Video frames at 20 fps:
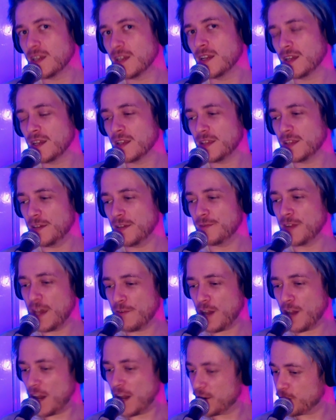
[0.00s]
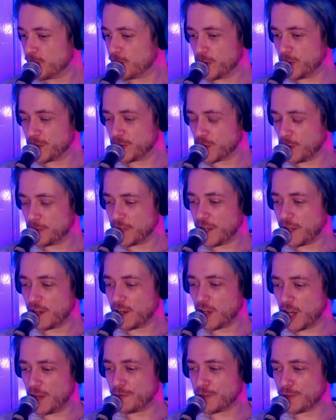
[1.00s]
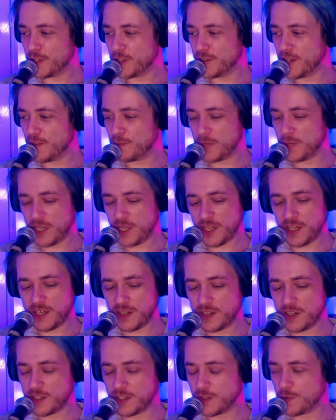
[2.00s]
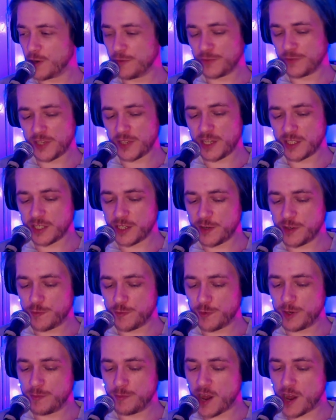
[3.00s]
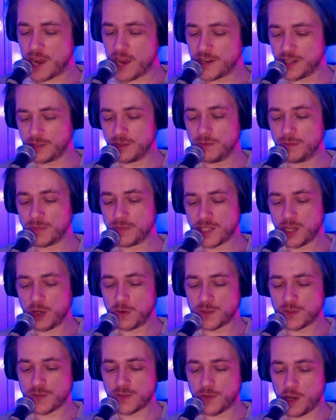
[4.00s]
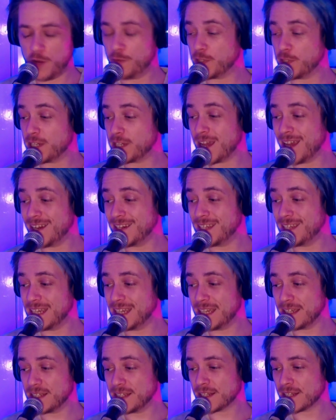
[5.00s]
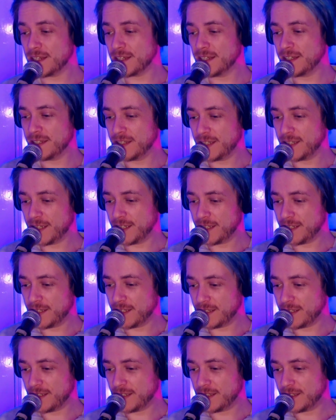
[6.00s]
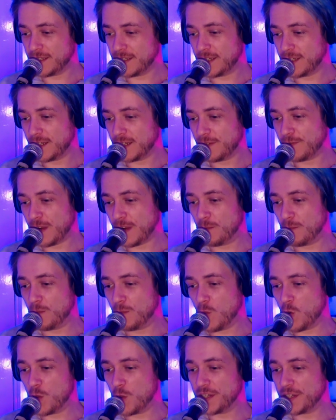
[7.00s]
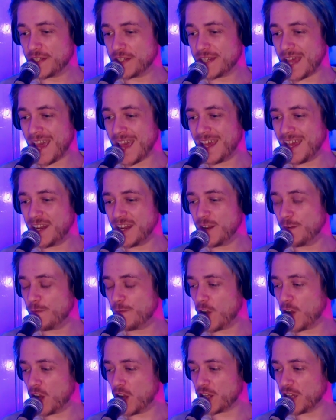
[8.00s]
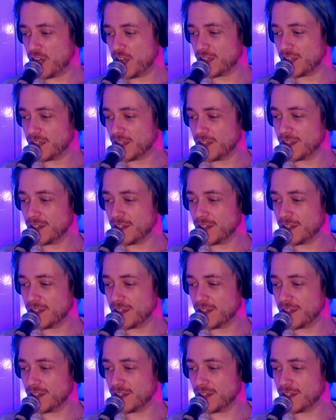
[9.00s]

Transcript: They've never had a real job in their life, and they've been grifting and rebranding themselves for over 10 years. I found more than 10 fucking